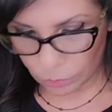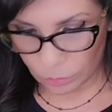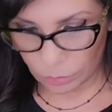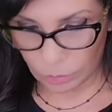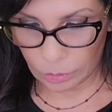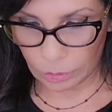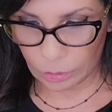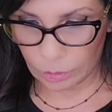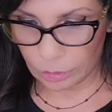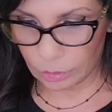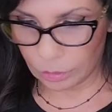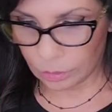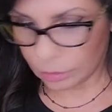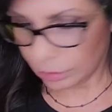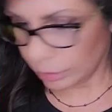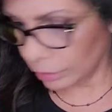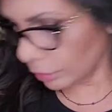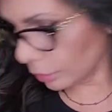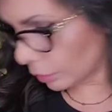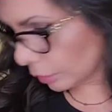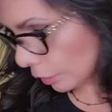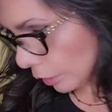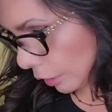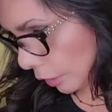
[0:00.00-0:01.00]
tore the
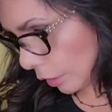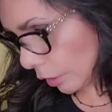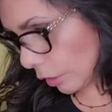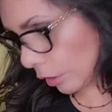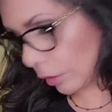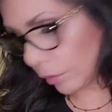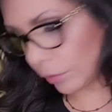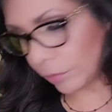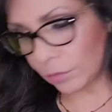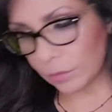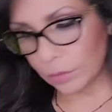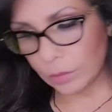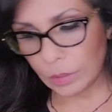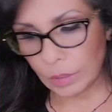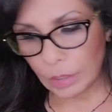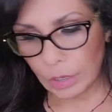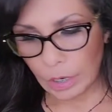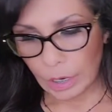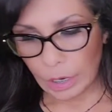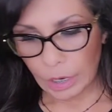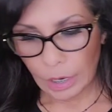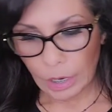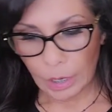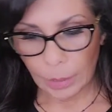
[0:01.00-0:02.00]
tag off.
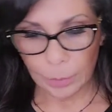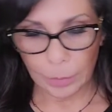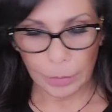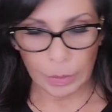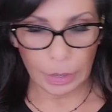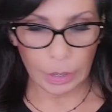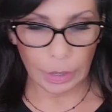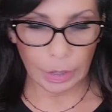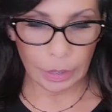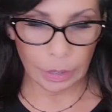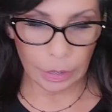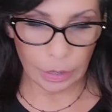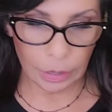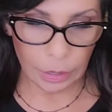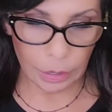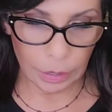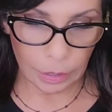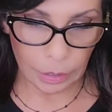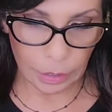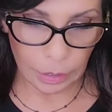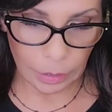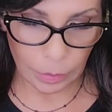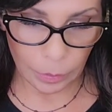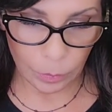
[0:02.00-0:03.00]
But I
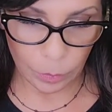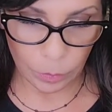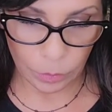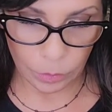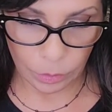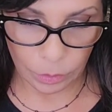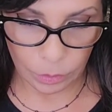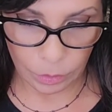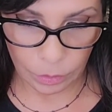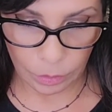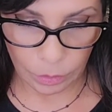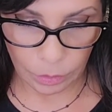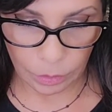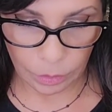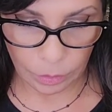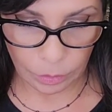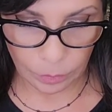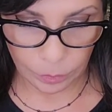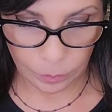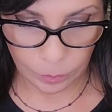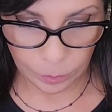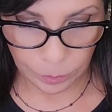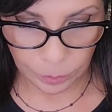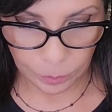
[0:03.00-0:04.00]
think they were,
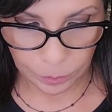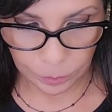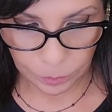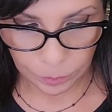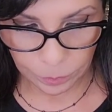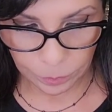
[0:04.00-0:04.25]
um,